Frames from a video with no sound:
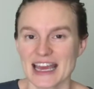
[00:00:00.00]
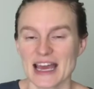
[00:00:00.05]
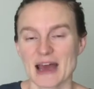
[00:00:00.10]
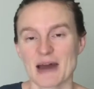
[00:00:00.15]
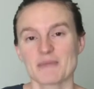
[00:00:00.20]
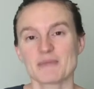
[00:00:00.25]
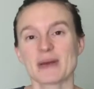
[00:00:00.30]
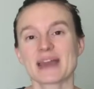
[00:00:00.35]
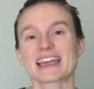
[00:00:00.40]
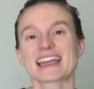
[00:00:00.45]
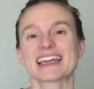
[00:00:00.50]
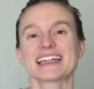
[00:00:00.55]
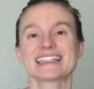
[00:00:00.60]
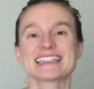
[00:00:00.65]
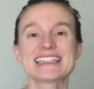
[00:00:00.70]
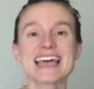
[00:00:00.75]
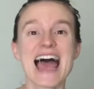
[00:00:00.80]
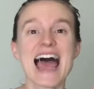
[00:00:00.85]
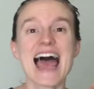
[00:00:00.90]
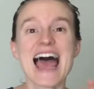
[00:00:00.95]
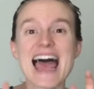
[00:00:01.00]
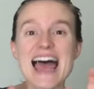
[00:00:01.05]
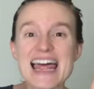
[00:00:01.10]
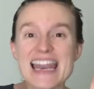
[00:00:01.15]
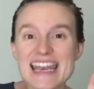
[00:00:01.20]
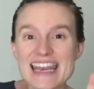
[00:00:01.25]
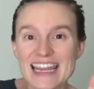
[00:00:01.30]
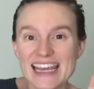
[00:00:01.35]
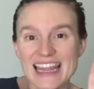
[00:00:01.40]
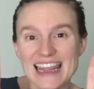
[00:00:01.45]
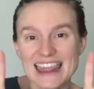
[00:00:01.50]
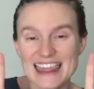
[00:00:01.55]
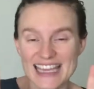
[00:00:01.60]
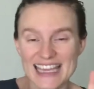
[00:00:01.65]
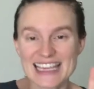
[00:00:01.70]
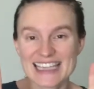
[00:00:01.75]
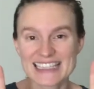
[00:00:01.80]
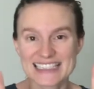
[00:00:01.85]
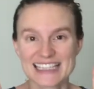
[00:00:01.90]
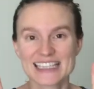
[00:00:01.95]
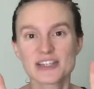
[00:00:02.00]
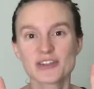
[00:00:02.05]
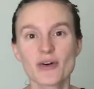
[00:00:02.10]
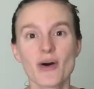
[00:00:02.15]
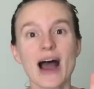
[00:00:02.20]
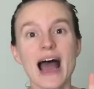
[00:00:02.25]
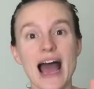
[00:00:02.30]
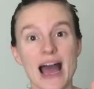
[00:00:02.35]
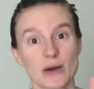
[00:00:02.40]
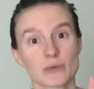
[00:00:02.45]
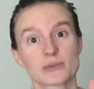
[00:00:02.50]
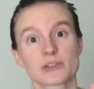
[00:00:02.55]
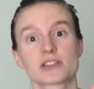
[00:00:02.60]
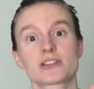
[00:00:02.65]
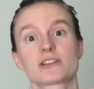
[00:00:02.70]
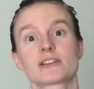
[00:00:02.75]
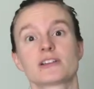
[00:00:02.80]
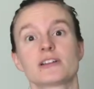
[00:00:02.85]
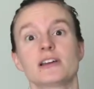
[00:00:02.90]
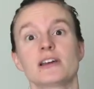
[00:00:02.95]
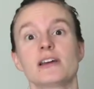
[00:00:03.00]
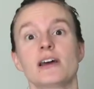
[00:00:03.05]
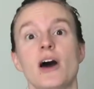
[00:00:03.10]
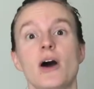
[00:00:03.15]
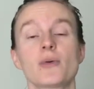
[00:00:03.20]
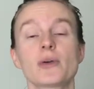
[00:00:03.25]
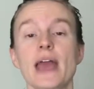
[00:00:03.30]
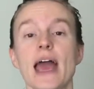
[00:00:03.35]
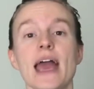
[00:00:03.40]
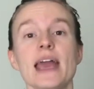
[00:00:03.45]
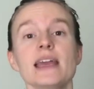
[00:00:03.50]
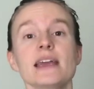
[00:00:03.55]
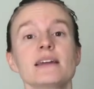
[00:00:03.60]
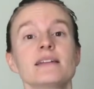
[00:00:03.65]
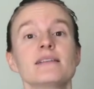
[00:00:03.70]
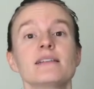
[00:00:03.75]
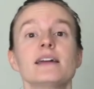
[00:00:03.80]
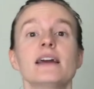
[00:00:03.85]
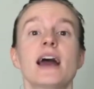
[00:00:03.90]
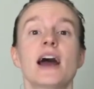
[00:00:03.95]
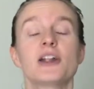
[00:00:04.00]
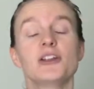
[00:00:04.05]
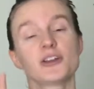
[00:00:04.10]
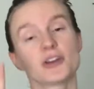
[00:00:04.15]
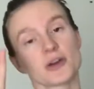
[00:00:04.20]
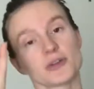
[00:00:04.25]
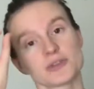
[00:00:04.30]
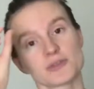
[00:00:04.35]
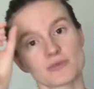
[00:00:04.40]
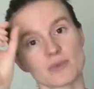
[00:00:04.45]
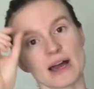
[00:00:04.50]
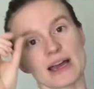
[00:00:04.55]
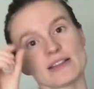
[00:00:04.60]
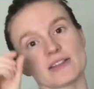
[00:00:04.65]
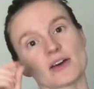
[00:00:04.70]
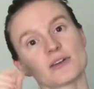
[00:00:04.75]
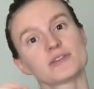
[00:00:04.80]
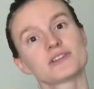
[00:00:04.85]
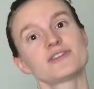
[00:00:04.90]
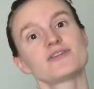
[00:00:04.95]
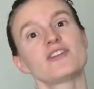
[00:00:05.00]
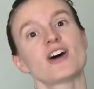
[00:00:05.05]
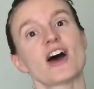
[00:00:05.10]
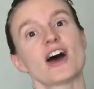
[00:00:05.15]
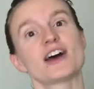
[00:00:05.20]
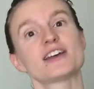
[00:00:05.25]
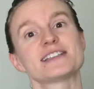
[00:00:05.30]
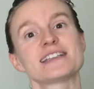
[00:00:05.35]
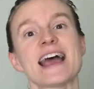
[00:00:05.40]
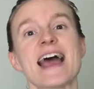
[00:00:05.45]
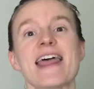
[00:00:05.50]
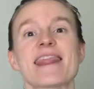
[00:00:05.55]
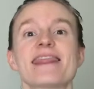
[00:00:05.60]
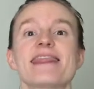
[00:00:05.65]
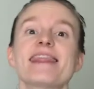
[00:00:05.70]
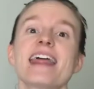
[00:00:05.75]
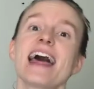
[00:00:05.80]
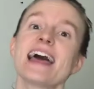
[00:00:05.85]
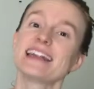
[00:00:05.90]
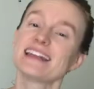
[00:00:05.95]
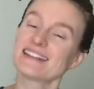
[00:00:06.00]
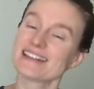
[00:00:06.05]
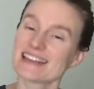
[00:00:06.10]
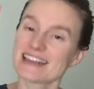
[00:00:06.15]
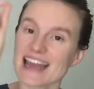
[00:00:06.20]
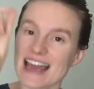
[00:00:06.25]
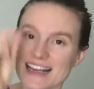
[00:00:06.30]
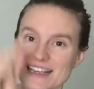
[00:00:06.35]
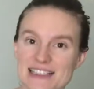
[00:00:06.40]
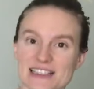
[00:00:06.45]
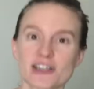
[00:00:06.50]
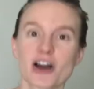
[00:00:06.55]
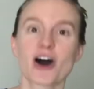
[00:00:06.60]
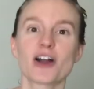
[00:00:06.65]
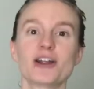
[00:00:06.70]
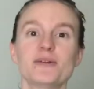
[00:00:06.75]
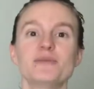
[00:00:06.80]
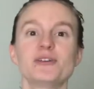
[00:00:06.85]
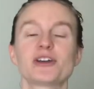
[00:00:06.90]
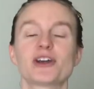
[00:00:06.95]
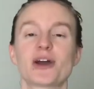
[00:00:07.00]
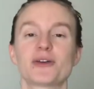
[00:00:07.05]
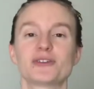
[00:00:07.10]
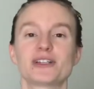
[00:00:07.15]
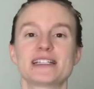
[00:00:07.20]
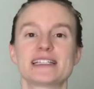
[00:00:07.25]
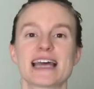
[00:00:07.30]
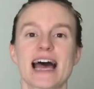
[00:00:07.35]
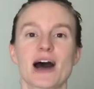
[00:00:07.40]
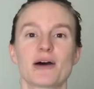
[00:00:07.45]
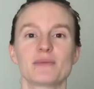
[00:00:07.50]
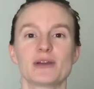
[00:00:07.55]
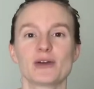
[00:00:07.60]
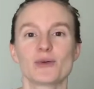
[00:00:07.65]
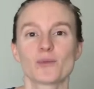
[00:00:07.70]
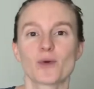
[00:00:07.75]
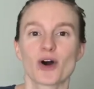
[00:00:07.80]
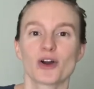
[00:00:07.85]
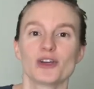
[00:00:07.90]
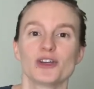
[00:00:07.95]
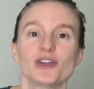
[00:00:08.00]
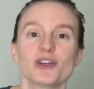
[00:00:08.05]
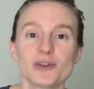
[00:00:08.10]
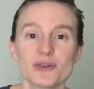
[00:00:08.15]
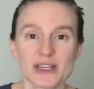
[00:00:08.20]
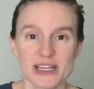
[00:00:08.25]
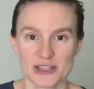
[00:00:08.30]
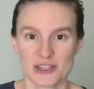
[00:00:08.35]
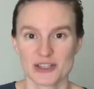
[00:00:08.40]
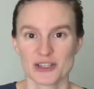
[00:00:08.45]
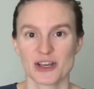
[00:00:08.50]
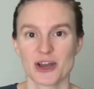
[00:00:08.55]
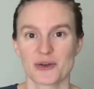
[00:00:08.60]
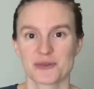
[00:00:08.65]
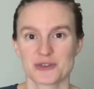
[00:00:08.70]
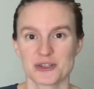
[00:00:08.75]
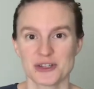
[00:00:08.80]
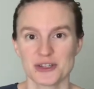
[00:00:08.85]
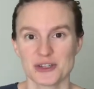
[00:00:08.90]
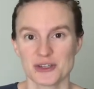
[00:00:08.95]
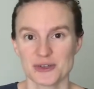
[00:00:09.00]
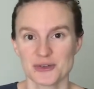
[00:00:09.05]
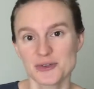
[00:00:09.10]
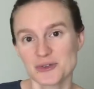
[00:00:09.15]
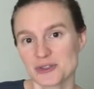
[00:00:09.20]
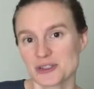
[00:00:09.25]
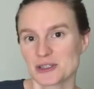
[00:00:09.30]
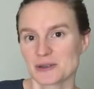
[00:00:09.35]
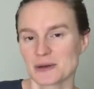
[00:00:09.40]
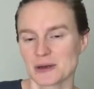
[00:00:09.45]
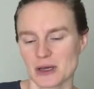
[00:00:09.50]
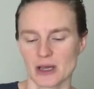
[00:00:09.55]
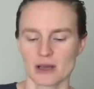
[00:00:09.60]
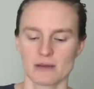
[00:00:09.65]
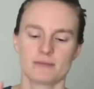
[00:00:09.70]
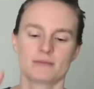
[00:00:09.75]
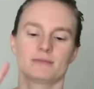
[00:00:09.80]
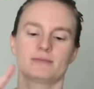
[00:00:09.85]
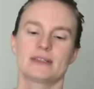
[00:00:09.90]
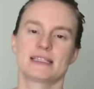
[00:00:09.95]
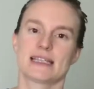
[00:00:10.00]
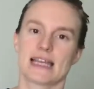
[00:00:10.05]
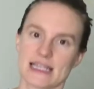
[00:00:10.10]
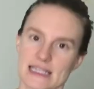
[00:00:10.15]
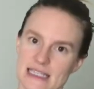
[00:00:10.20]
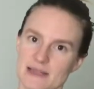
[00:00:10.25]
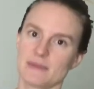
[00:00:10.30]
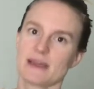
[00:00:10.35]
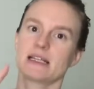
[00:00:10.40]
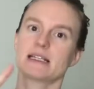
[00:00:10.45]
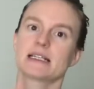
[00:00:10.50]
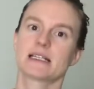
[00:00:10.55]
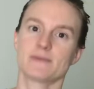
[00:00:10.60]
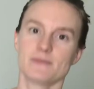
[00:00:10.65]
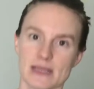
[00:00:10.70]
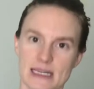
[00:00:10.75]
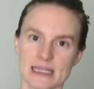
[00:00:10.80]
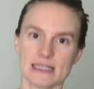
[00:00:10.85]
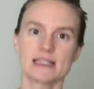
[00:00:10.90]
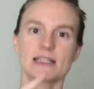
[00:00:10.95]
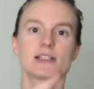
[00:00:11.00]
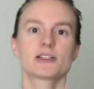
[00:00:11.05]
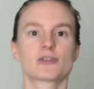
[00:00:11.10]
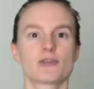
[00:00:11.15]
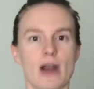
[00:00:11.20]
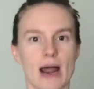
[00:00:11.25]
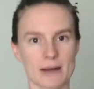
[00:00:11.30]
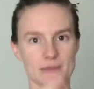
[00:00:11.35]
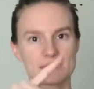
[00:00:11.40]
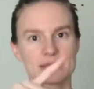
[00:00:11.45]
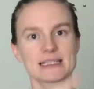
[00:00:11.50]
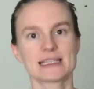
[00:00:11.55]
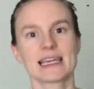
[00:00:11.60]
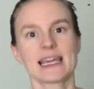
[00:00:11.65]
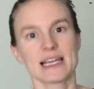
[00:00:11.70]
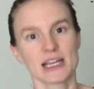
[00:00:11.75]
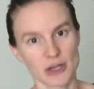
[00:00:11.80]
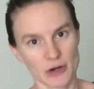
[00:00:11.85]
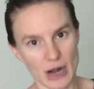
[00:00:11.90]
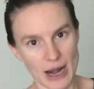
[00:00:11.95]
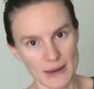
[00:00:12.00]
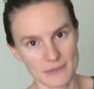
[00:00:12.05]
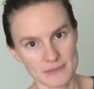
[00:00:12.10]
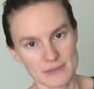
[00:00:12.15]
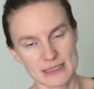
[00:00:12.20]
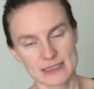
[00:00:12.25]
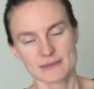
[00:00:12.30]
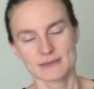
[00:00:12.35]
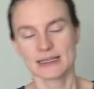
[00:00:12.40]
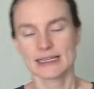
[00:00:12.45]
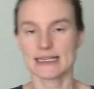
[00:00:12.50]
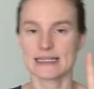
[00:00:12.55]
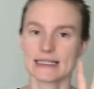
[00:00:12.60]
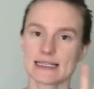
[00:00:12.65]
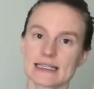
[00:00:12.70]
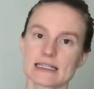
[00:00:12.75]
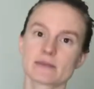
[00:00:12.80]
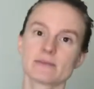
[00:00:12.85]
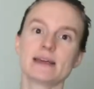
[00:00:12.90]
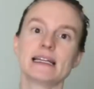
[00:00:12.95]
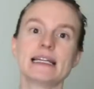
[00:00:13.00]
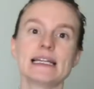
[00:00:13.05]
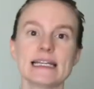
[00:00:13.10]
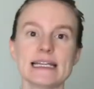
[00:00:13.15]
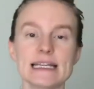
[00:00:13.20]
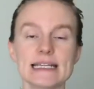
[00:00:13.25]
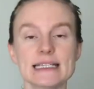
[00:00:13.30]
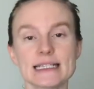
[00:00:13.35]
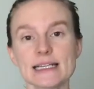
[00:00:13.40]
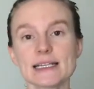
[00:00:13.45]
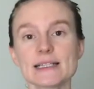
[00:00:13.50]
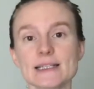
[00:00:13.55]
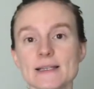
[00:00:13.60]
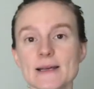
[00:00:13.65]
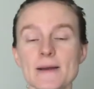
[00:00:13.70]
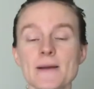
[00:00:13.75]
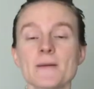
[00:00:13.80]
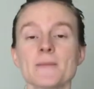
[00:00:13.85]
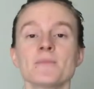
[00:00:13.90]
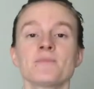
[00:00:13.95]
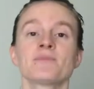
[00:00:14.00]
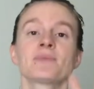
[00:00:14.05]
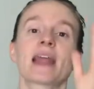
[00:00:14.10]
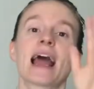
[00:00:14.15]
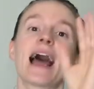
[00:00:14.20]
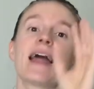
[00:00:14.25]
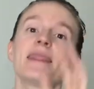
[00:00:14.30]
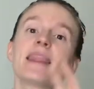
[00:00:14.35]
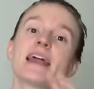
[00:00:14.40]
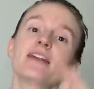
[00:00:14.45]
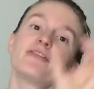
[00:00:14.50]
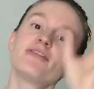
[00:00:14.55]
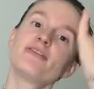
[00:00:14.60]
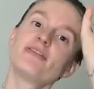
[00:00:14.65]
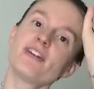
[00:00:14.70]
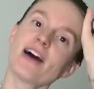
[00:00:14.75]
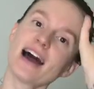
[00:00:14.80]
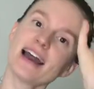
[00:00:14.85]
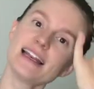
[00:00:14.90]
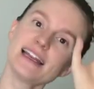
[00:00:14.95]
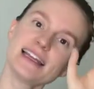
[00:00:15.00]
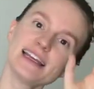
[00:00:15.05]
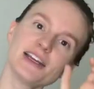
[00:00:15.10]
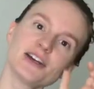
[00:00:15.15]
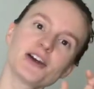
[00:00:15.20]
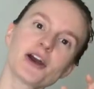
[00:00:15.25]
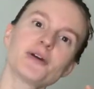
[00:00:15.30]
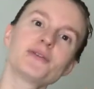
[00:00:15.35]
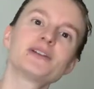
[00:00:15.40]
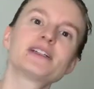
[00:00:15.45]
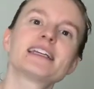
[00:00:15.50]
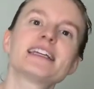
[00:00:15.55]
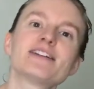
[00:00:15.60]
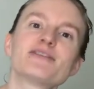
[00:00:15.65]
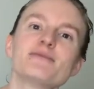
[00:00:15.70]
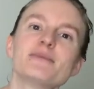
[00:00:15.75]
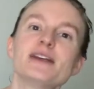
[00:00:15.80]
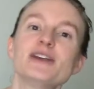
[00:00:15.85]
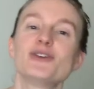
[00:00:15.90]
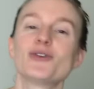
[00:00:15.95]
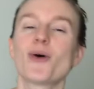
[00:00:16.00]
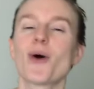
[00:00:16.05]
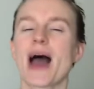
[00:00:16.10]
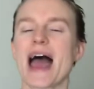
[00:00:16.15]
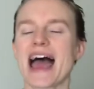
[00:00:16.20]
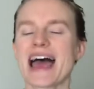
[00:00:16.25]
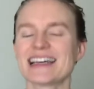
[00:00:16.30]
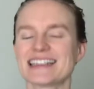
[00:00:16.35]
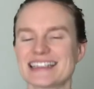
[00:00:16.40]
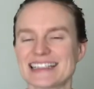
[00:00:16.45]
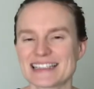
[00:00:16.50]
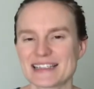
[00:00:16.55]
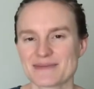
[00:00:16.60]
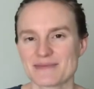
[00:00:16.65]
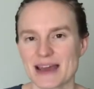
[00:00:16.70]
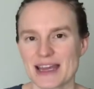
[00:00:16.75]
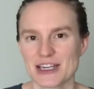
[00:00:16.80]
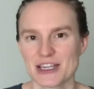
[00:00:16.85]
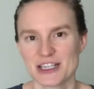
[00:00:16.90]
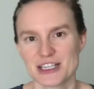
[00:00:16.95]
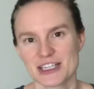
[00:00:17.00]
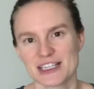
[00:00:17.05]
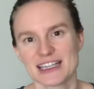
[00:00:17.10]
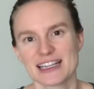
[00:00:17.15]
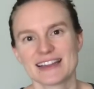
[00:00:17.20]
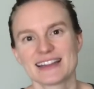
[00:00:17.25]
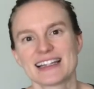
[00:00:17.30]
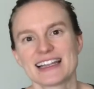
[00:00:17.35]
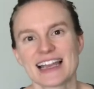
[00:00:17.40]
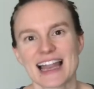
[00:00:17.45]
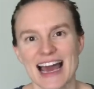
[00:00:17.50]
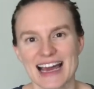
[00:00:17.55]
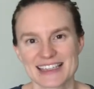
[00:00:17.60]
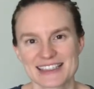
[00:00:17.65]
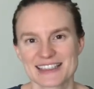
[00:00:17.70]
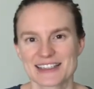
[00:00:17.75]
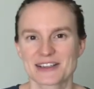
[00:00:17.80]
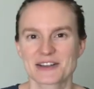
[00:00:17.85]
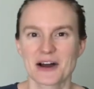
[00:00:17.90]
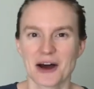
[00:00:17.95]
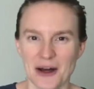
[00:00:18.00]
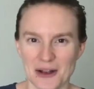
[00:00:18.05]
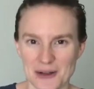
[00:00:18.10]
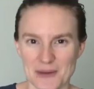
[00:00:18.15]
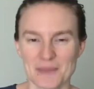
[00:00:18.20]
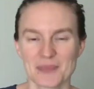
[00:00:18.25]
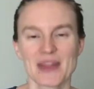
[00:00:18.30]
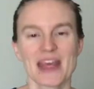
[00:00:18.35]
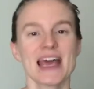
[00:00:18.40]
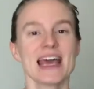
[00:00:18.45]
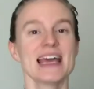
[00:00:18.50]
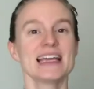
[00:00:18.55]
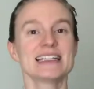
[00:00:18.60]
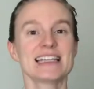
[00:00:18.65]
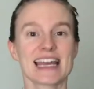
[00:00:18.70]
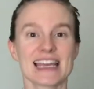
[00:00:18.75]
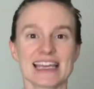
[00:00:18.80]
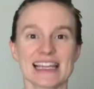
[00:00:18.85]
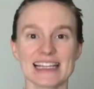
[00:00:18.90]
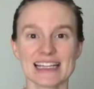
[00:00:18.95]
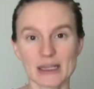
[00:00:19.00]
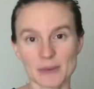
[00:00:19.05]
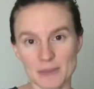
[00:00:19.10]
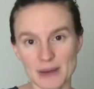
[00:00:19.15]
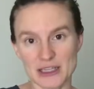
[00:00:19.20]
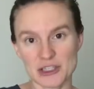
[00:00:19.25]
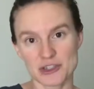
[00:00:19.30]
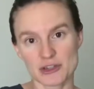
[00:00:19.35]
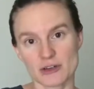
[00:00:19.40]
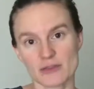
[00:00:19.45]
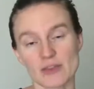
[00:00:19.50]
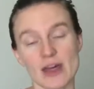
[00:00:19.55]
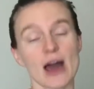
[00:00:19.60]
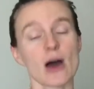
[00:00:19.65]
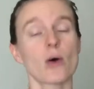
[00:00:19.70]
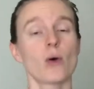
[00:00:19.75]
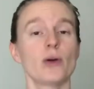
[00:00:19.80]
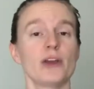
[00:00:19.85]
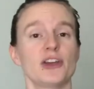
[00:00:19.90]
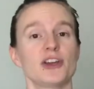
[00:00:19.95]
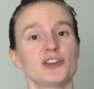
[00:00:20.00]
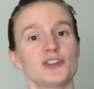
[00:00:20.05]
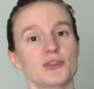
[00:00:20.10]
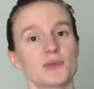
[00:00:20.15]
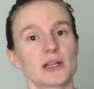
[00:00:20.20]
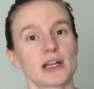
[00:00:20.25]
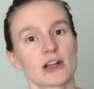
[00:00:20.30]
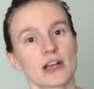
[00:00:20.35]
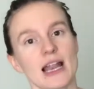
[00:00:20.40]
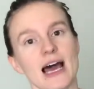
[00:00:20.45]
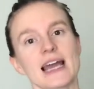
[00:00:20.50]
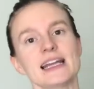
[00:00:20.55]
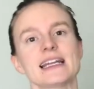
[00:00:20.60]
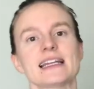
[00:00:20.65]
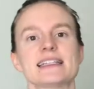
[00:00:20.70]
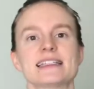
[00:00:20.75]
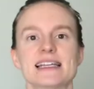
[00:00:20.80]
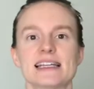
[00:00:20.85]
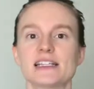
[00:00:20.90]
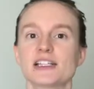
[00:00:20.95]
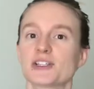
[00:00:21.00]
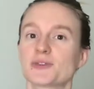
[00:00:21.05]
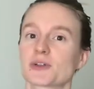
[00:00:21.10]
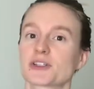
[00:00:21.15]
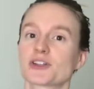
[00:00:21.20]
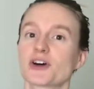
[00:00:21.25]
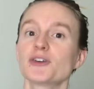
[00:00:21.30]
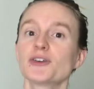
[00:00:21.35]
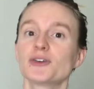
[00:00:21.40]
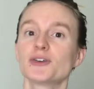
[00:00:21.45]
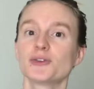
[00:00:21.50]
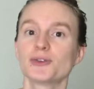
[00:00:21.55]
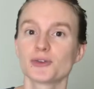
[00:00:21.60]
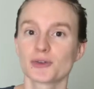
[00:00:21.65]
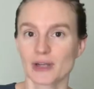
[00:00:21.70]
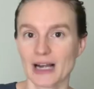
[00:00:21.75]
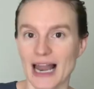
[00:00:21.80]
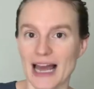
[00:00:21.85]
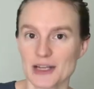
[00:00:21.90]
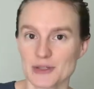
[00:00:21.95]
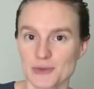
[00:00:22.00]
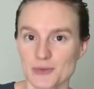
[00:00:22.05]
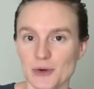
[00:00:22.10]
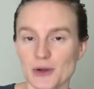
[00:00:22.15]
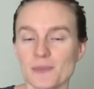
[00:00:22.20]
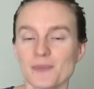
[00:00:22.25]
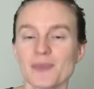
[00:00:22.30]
Pick 10 things in your house, okay? And you're going to write those first. Then in the next column, you're going to tell me what units you're going to use. Centimetres, metres, grams, kilograms, litres, millilitres. And then finally, you're going to give me your estimation in the last column. Take a little picture of that, or you can do it online and send it to us on Google Classroom,